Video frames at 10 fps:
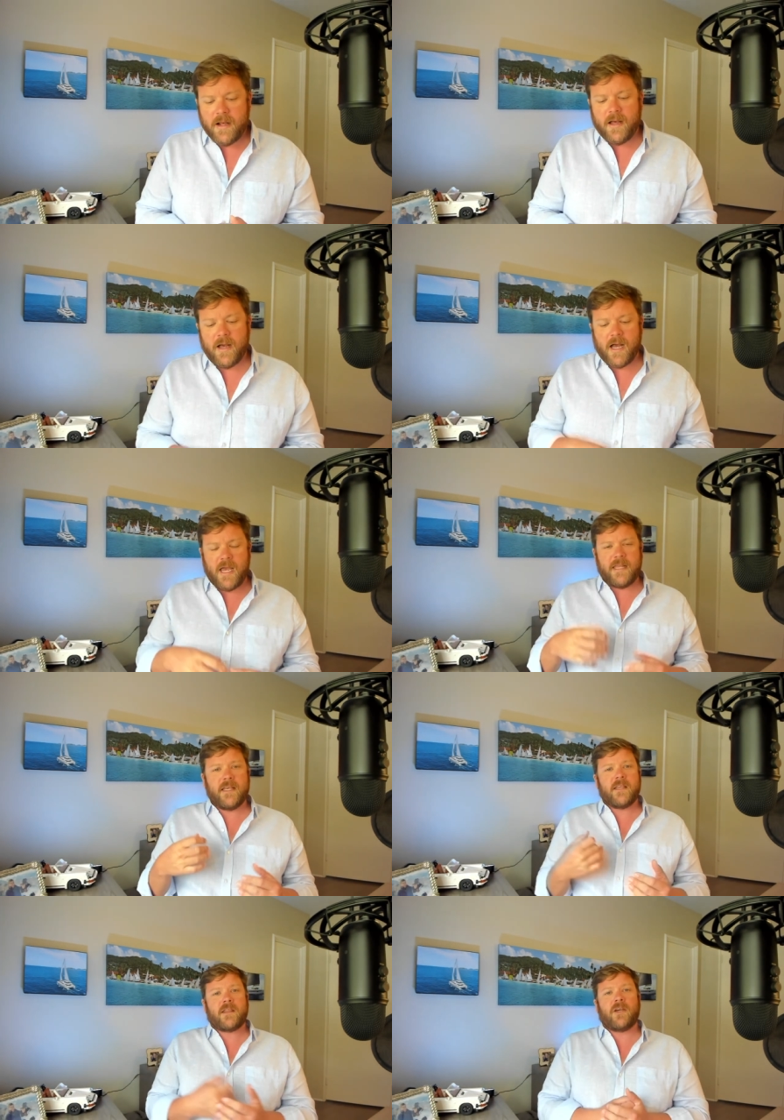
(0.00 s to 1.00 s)
Uh, and
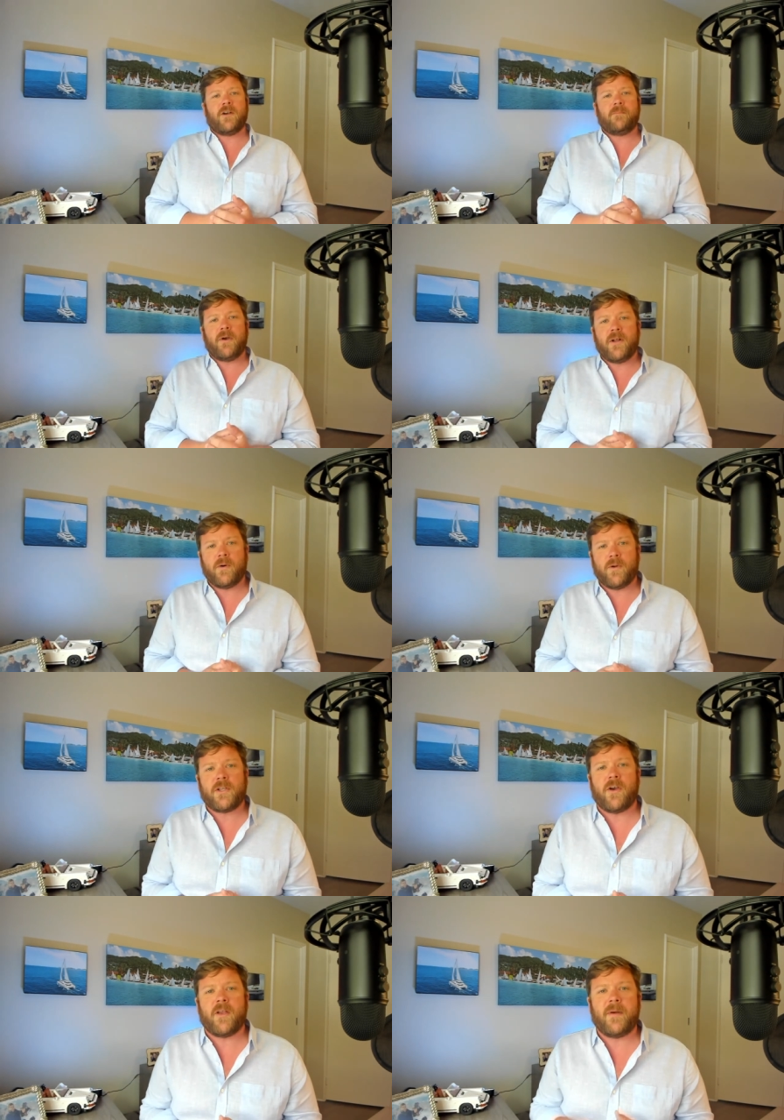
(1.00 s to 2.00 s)
then the third boat I want to
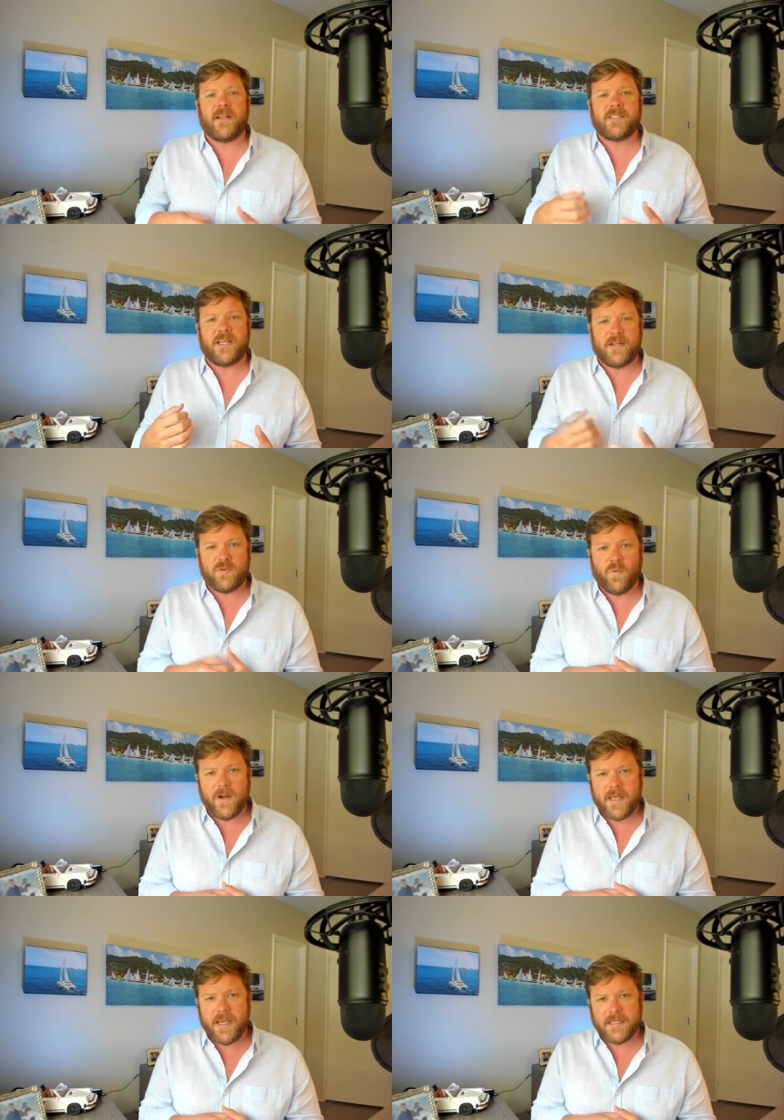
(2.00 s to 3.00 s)
talk about is a
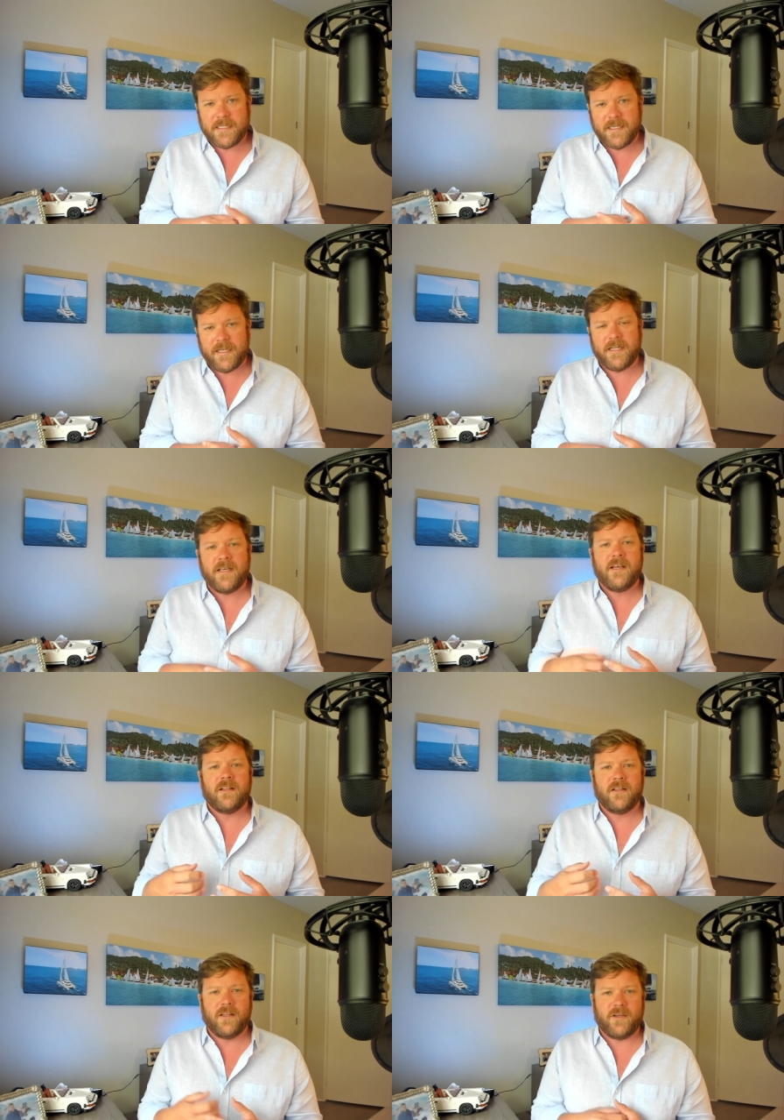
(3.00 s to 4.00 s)
2018
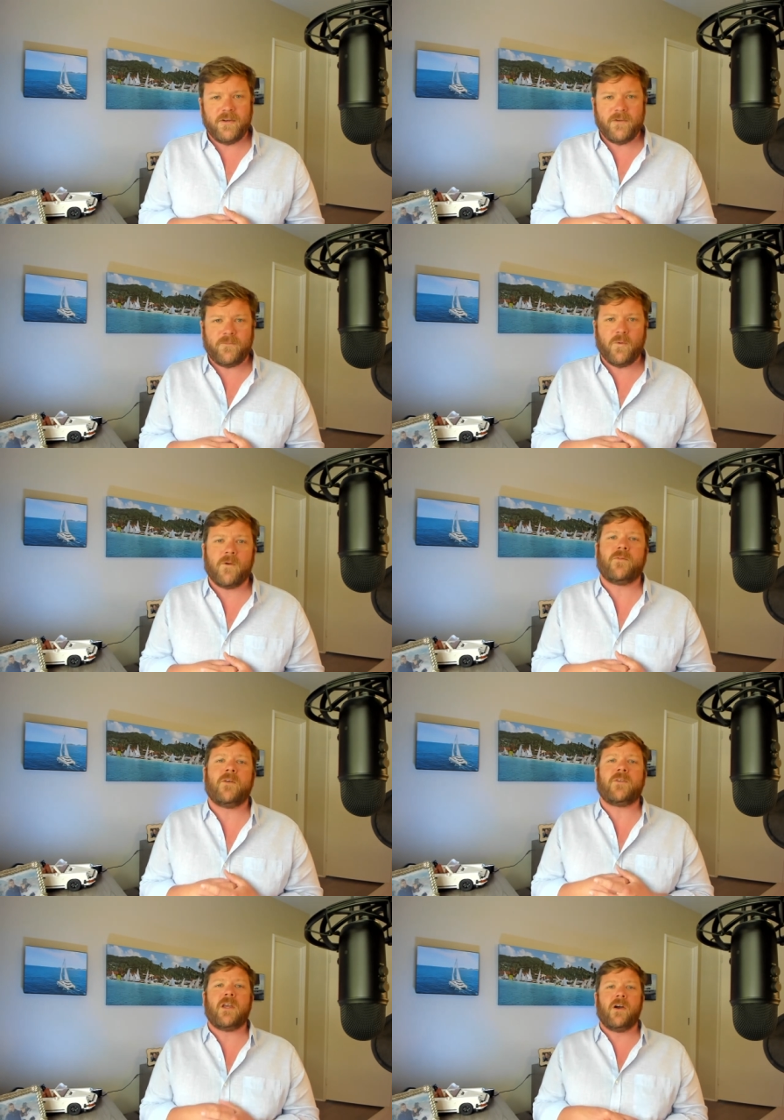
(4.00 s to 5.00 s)
Lagoon
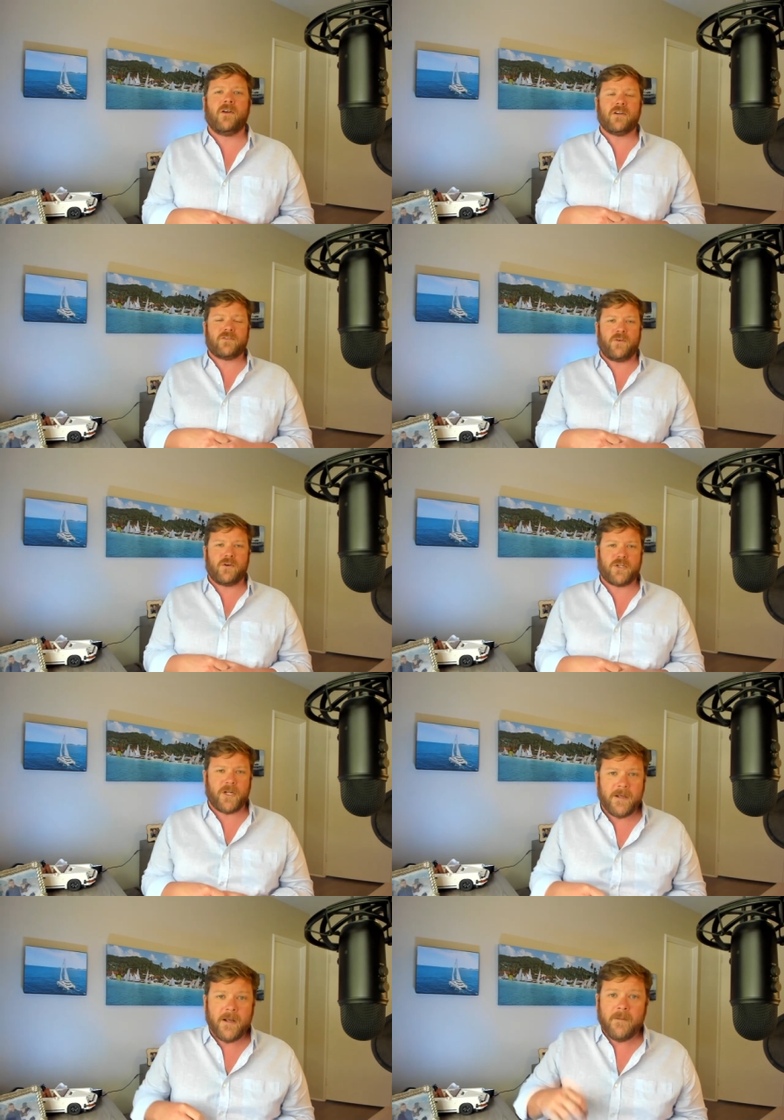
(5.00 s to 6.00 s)
450 owners
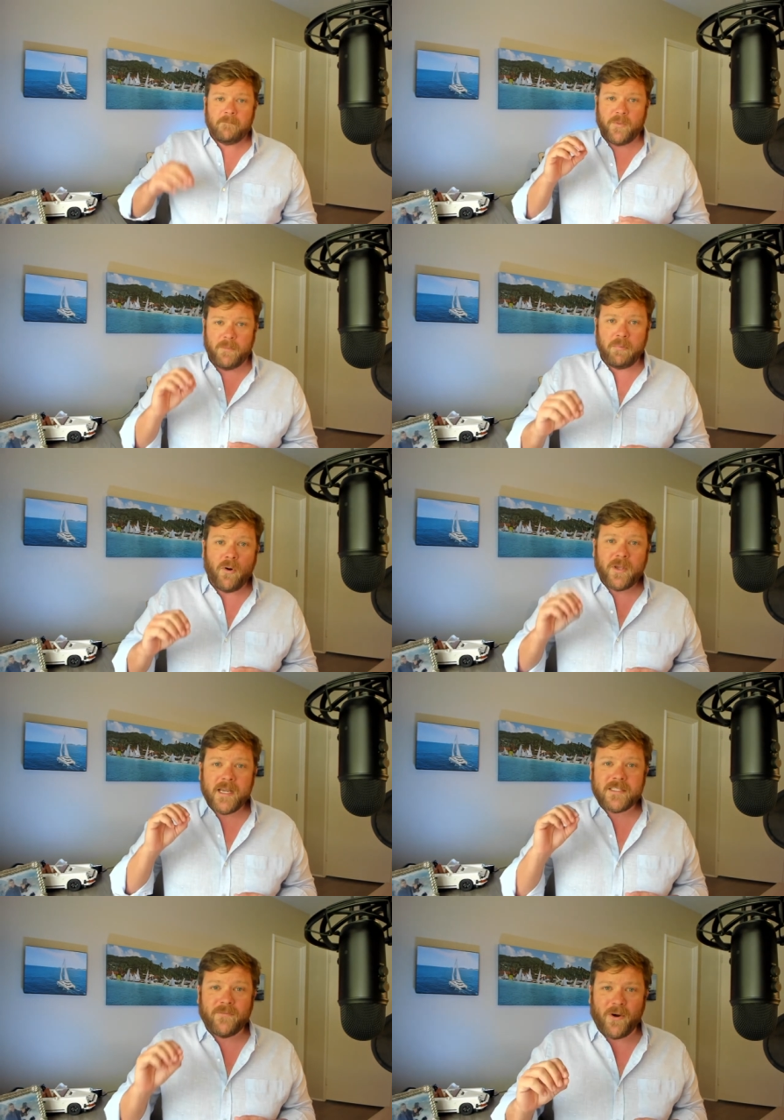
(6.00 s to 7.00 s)
version the
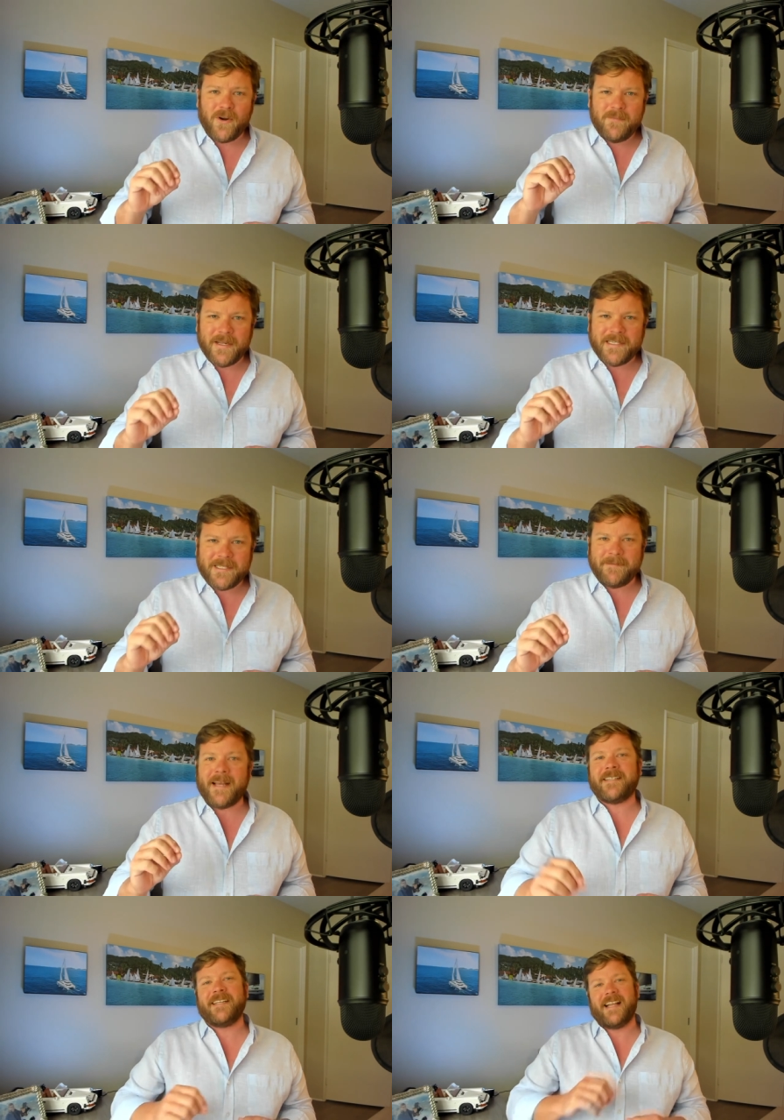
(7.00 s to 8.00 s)
bulkheads have already been
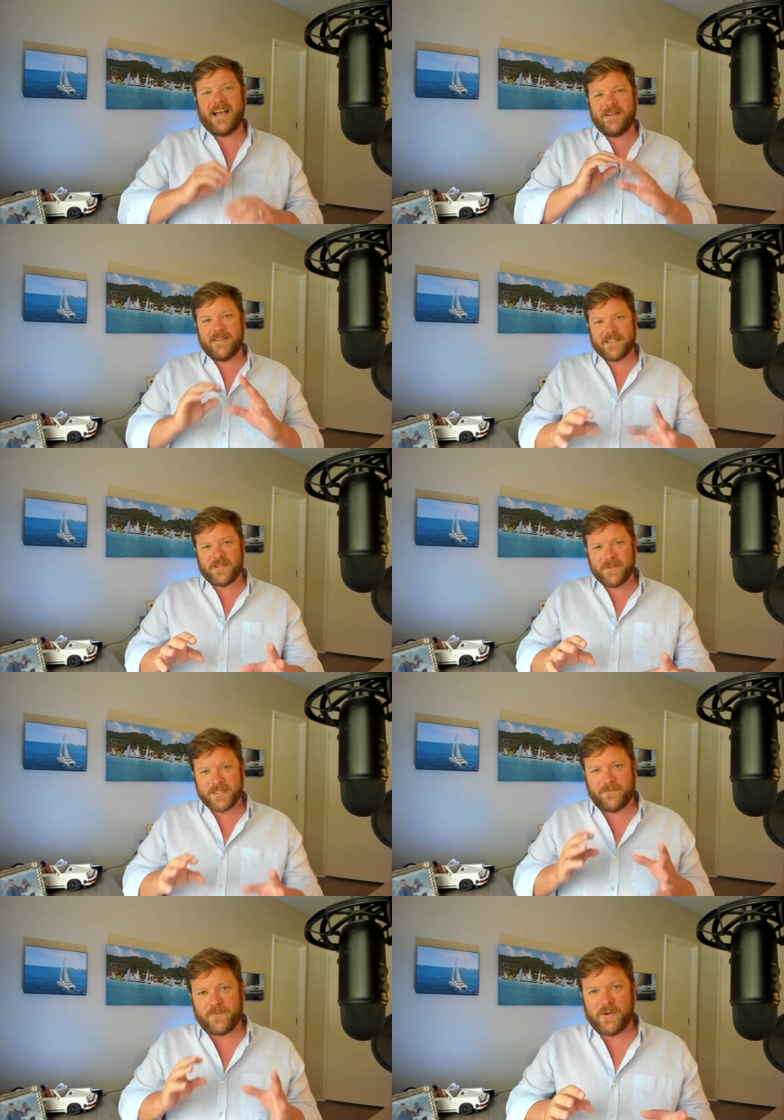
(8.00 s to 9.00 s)
inspected. I know that's always
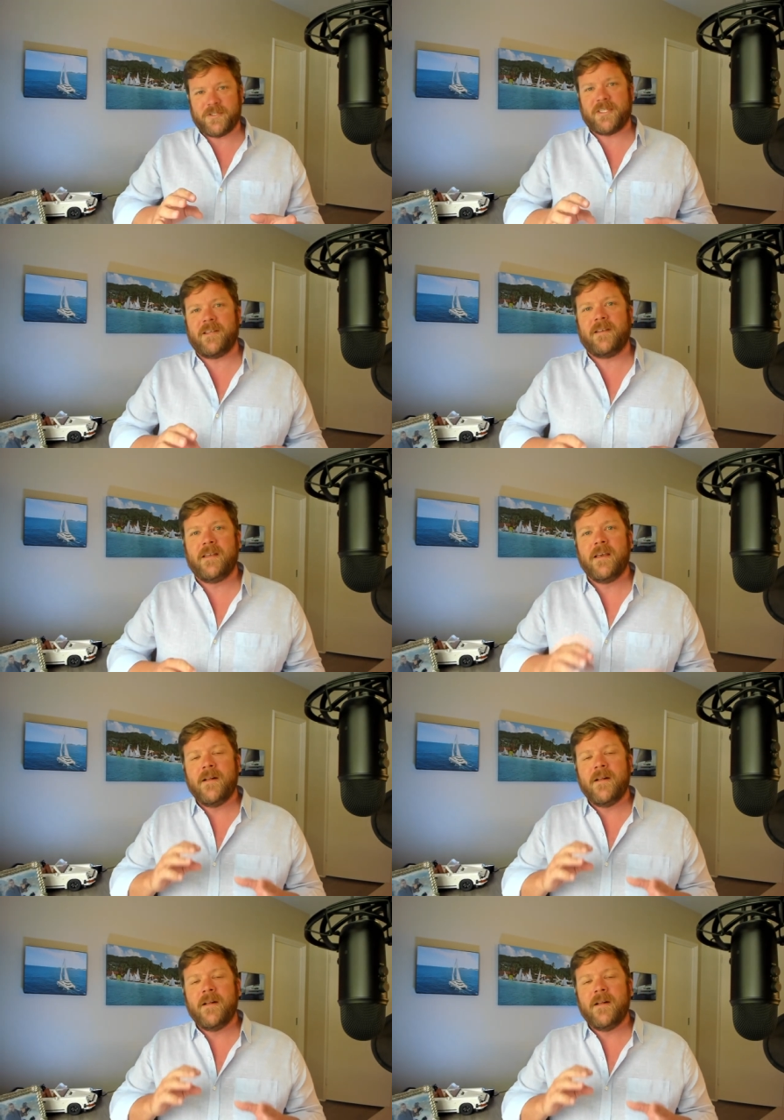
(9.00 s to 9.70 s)
the first thing